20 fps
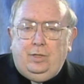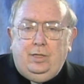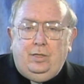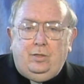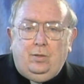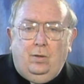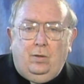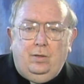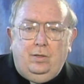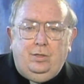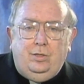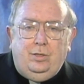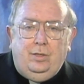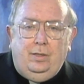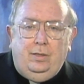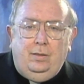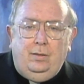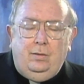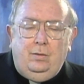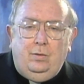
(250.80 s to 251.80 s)
its
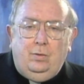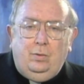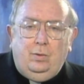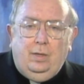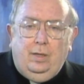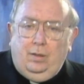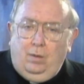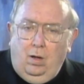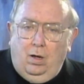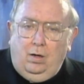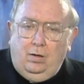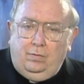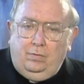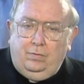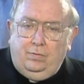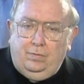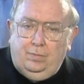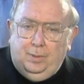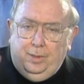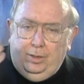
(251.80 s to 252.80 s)
origin to the
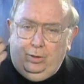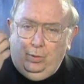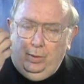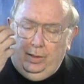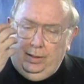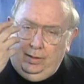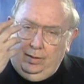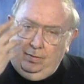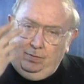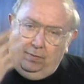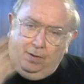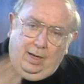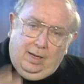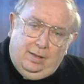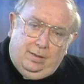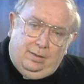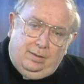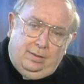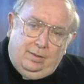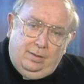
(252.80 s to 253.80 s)
love between the
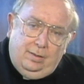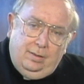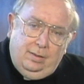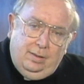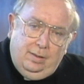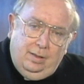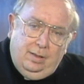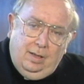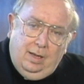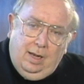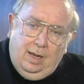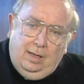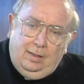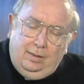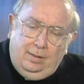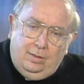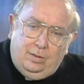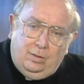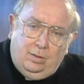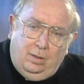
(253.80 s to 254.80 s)
Father and
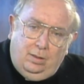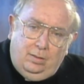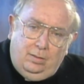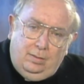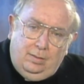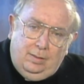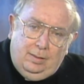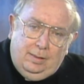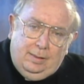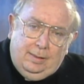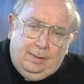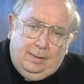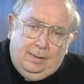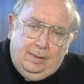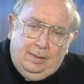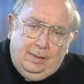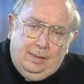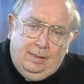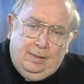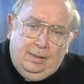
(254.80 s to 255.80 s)
the Son.
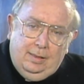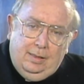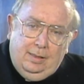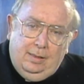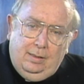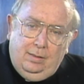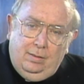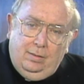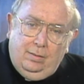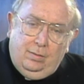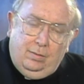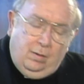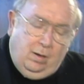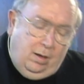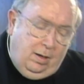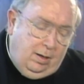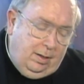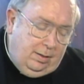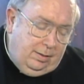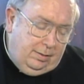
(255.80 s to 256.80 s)

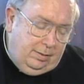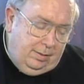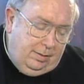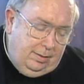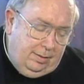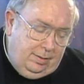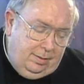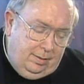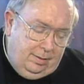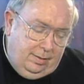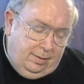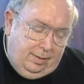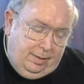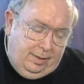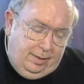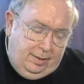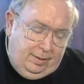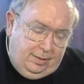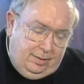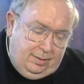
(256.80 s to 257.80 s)
God
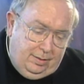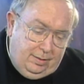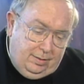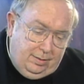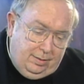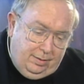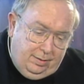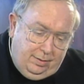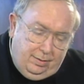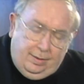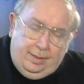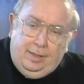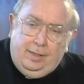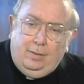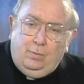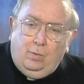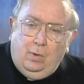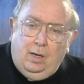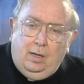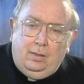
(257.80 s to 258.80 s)
is three
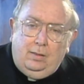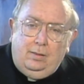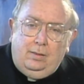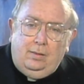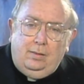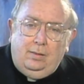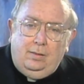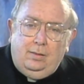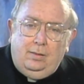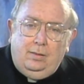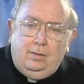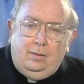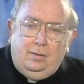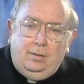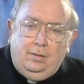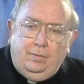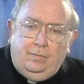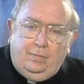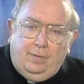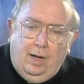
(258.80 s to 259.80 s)
in one,
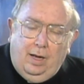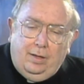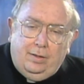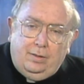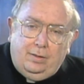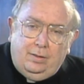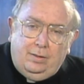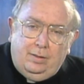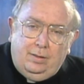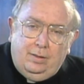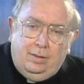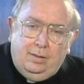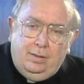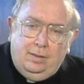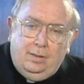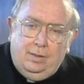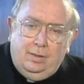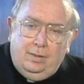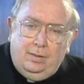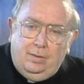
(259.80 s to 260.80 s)
the Father,
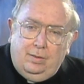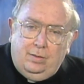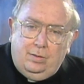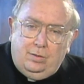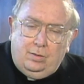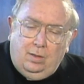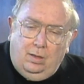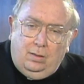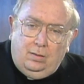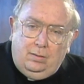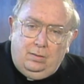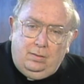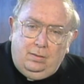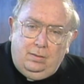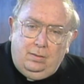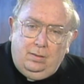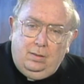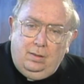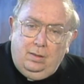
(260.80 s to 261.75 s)
the Son,